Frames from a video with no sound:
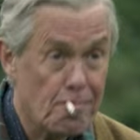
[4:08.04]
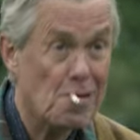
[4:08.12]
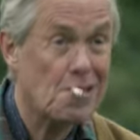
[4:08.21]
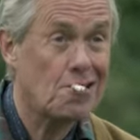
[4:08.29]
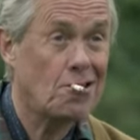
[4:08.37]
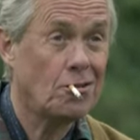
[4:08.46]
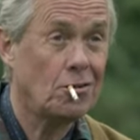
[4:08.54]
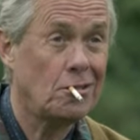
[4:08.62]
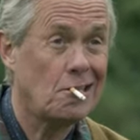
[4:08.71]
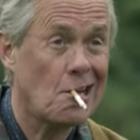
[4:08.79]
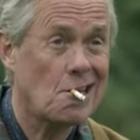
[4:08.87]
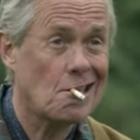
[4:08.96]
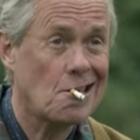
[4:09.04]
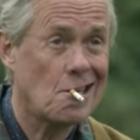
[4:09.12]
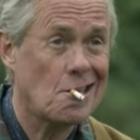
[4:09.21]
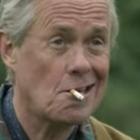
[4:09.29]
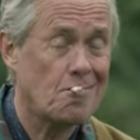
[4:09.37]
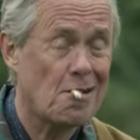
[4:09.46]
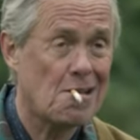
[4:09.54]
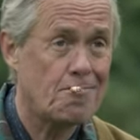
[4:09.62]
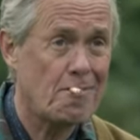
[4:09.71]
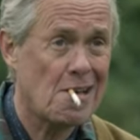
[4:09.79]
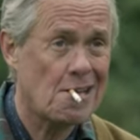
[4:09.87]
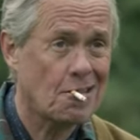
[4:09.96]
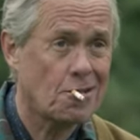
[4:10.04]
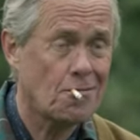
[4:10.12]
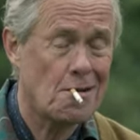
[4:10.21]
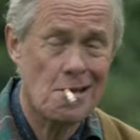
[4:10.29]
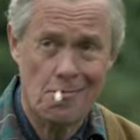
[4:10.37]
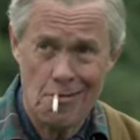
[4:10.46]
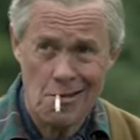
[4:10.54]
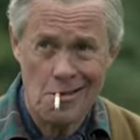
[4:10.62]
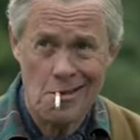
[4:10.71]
Percy sorted out a kink in my backswing with